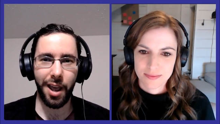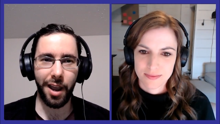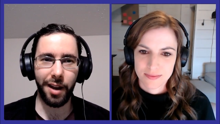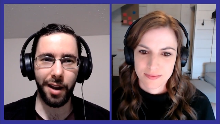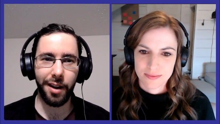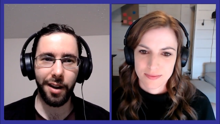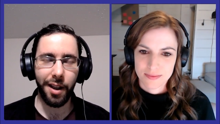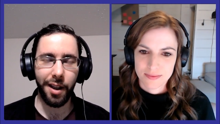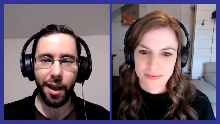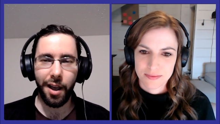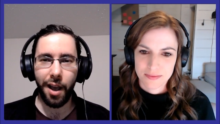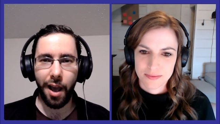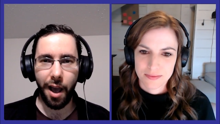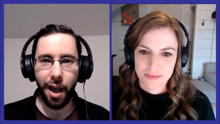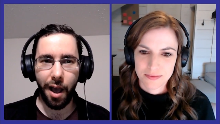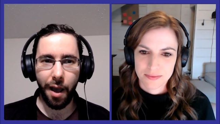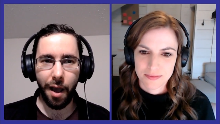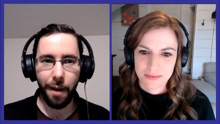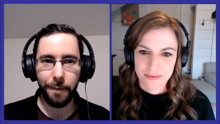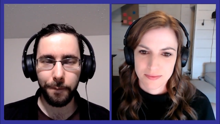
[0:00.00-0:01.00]
Speaker 1: And
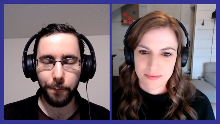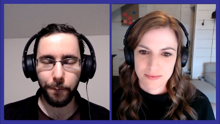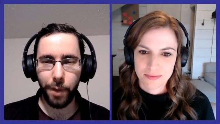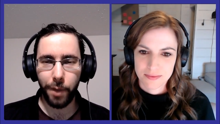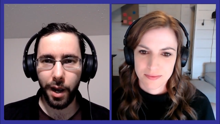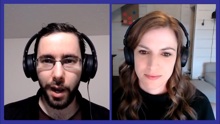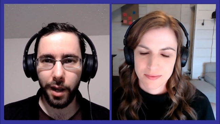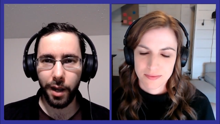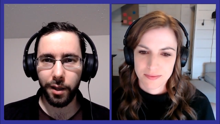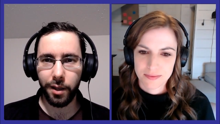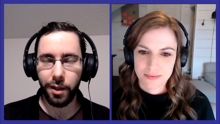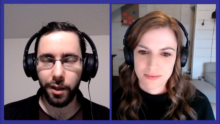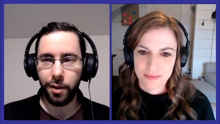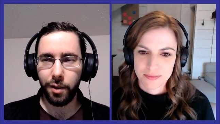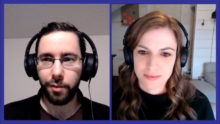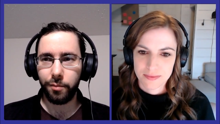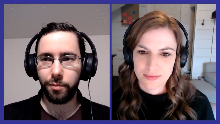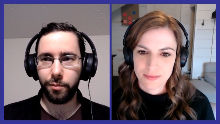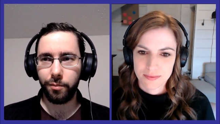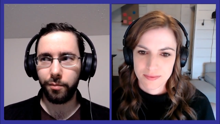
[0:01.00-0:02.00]
my
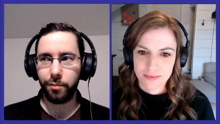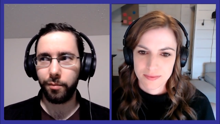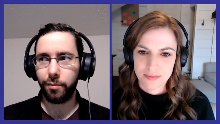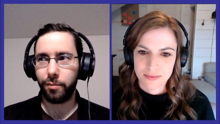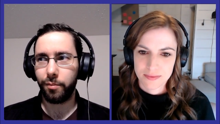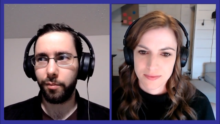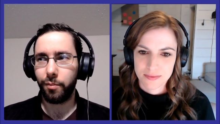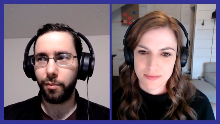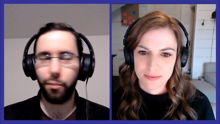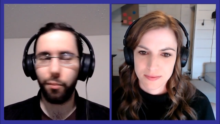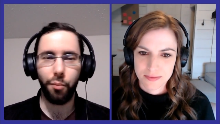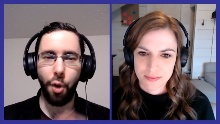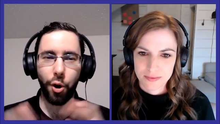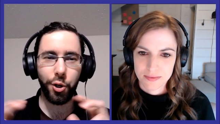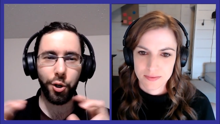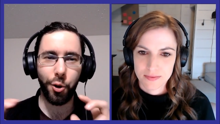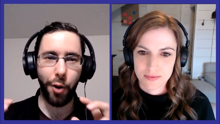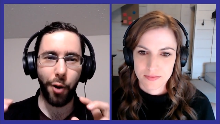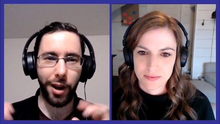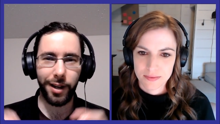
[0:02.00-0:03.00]

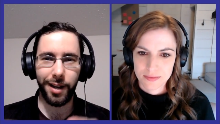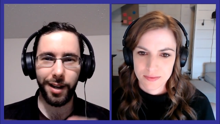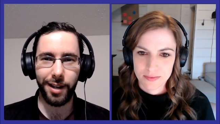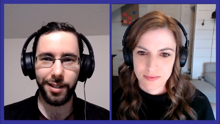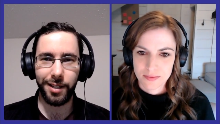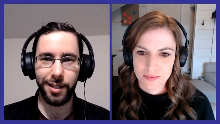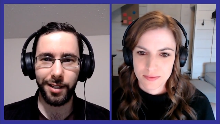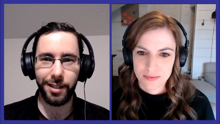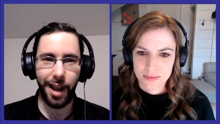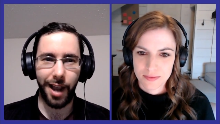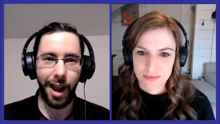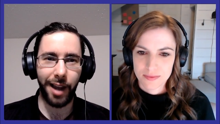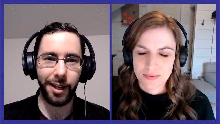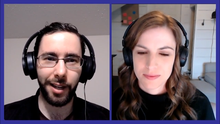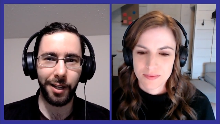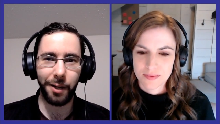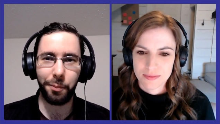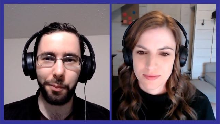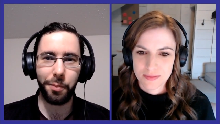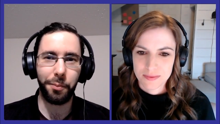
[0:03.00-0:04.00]
motto, I guess, is
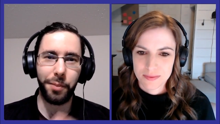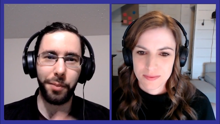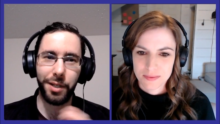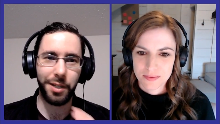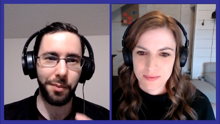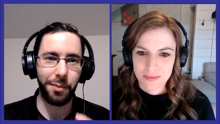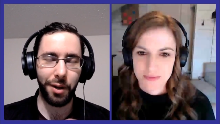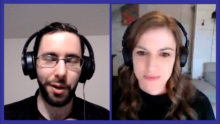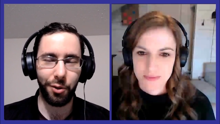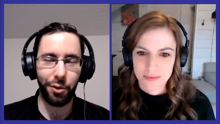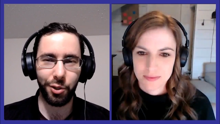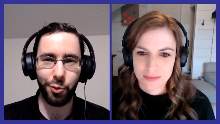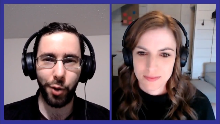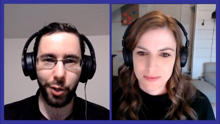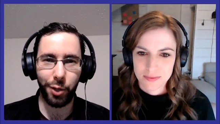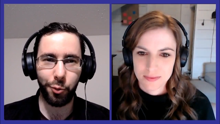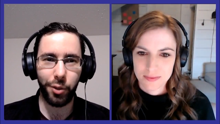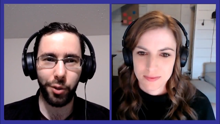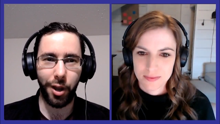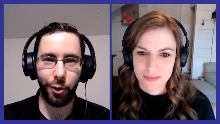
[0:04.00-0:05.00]
I help busy men
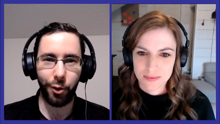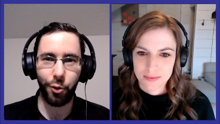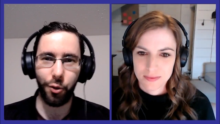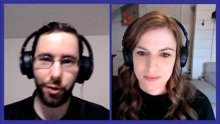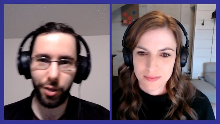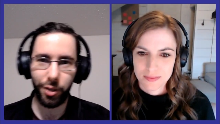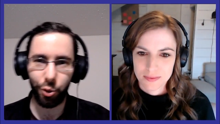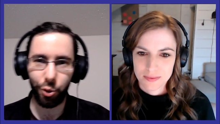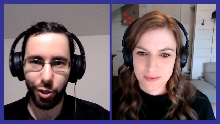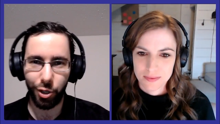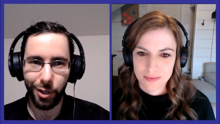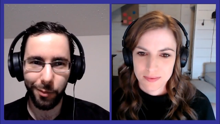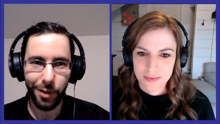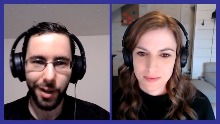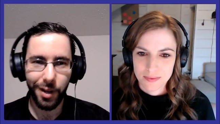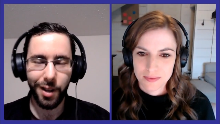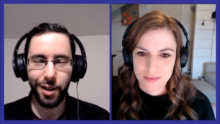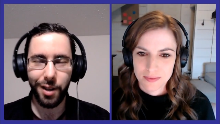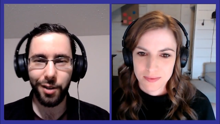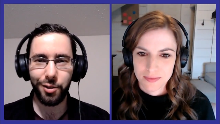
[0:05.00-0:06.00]
lose weight without going to the
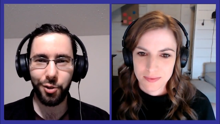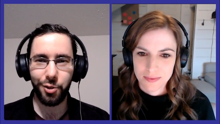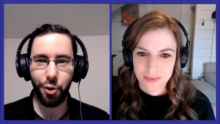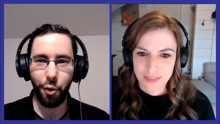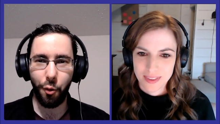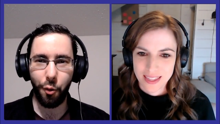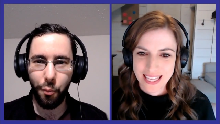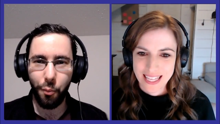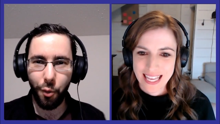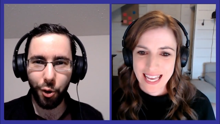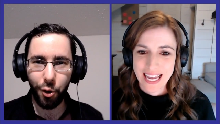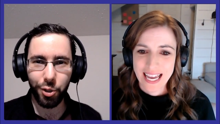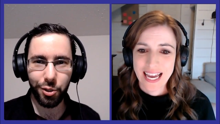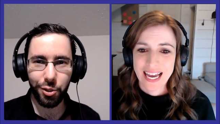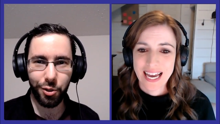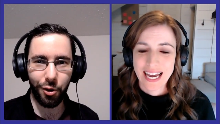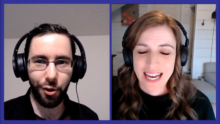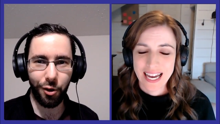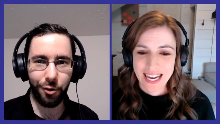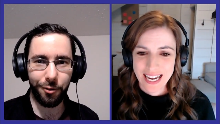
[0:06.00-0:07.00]
gym. So
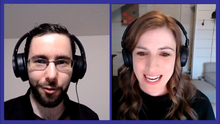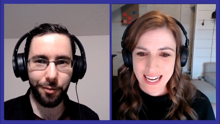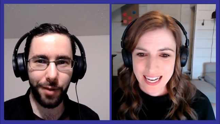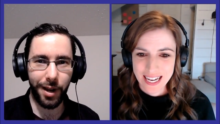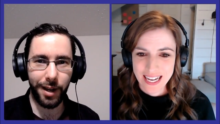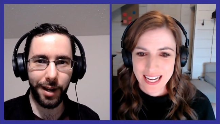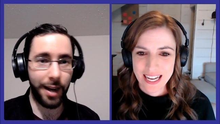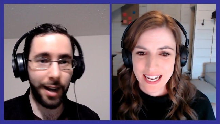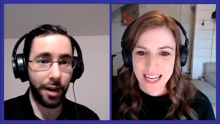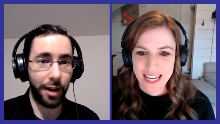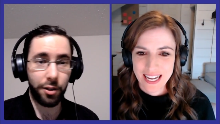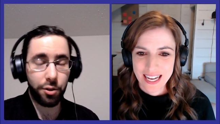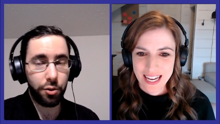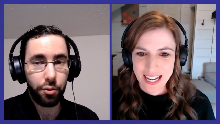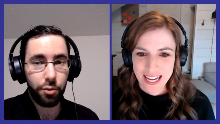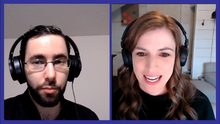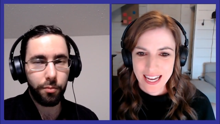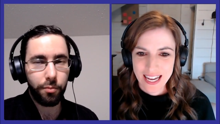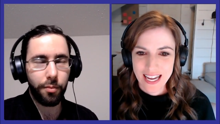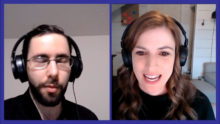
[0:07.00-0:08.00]
most of my
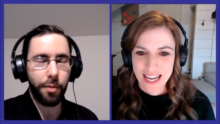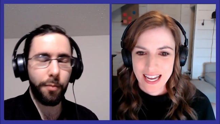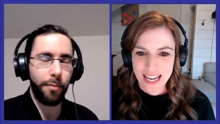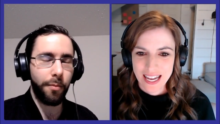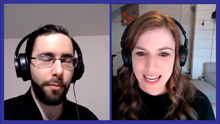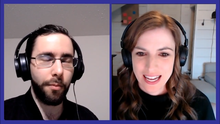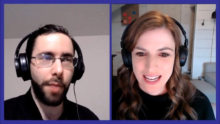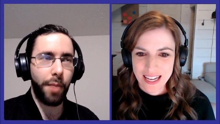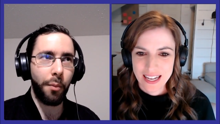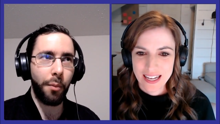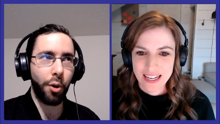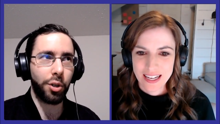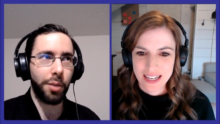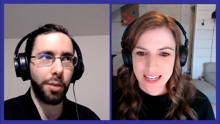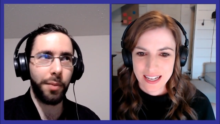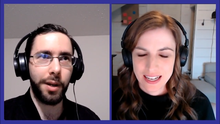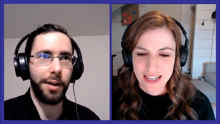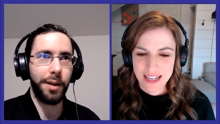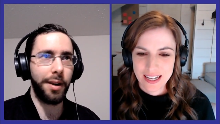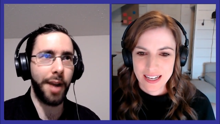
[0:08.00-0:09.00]
clients, by
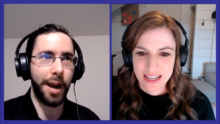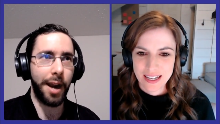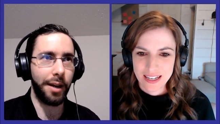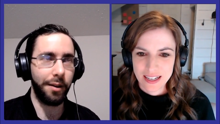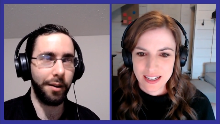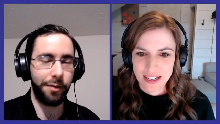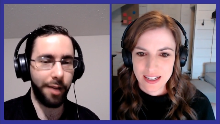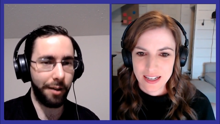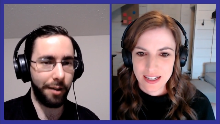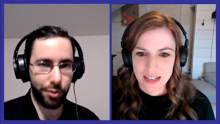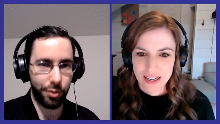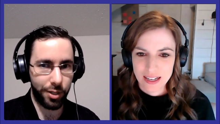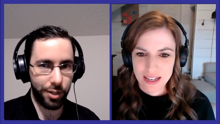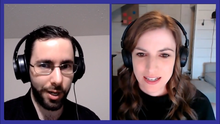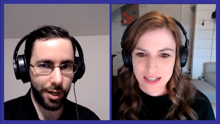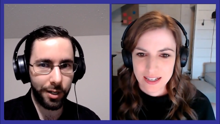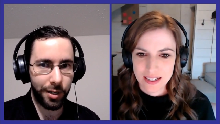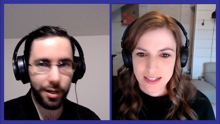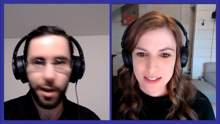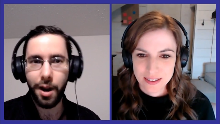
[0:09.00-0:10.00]
most I mean
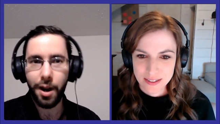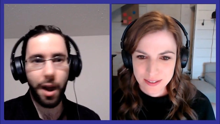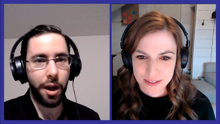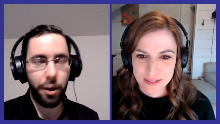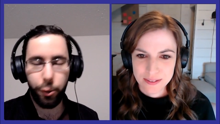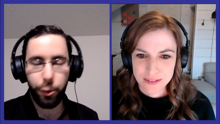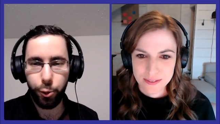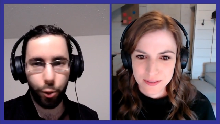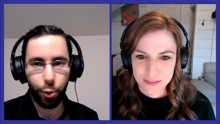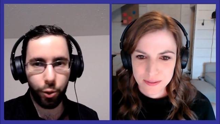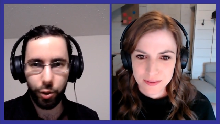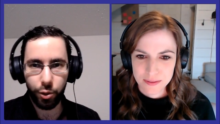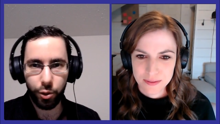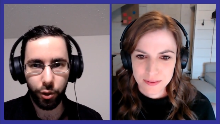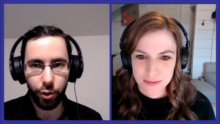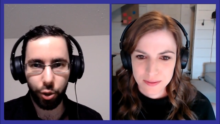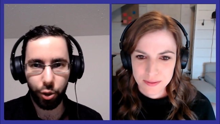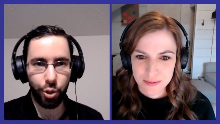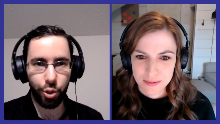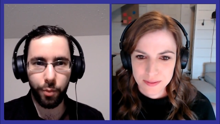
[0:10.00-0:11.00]
95%,
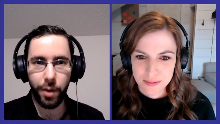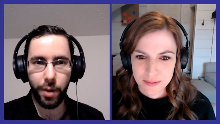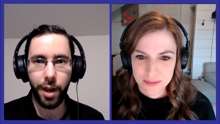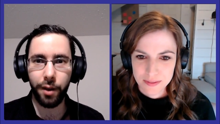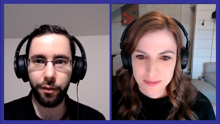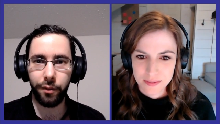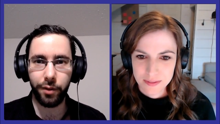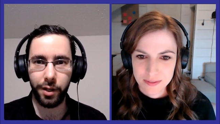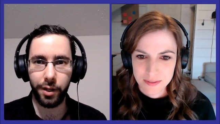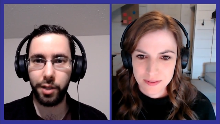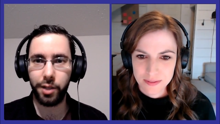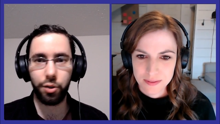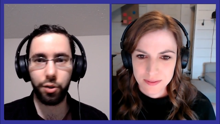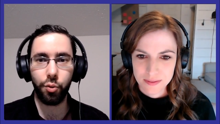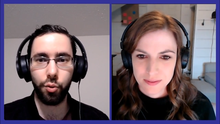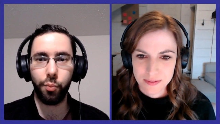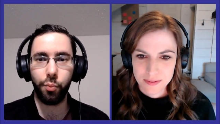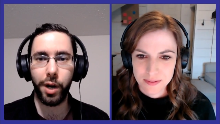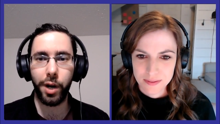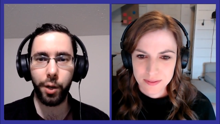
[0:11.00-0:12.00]
don't go to the gym ever. They
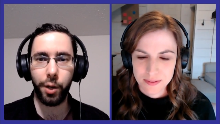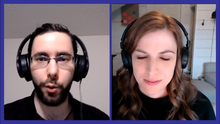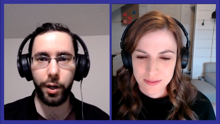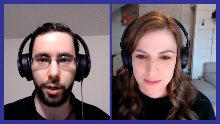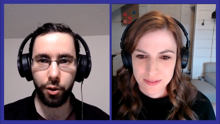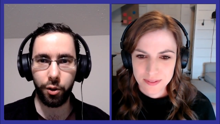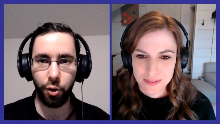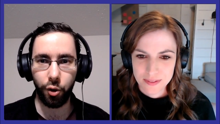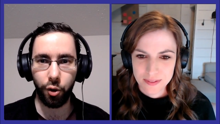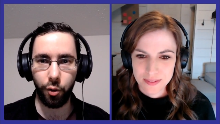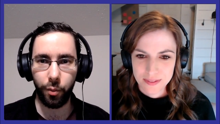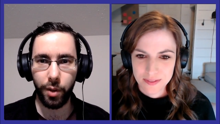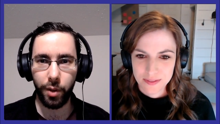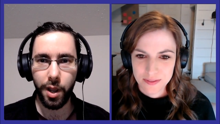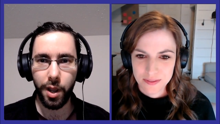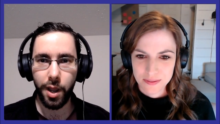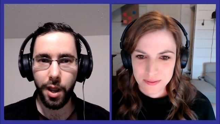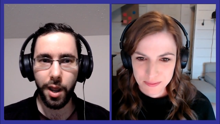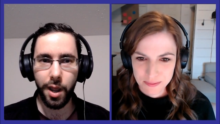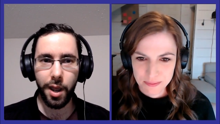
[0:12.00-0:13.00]
just do body weight at home.
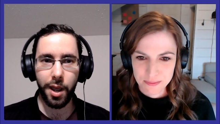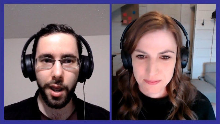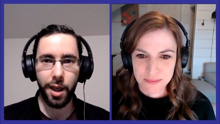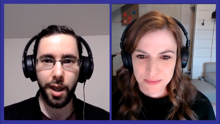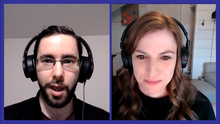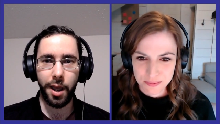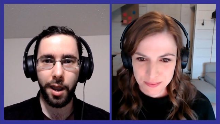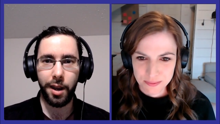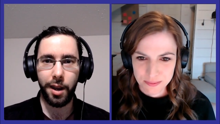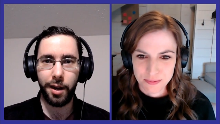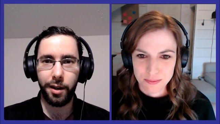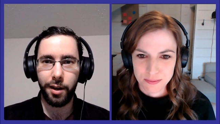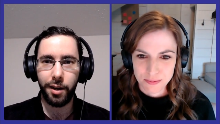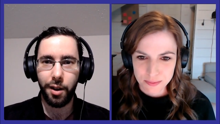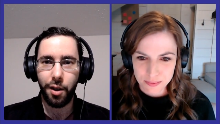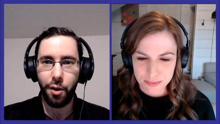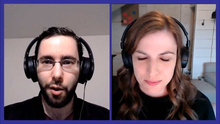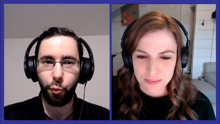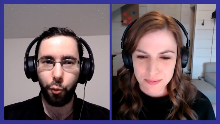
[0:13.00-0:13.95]
And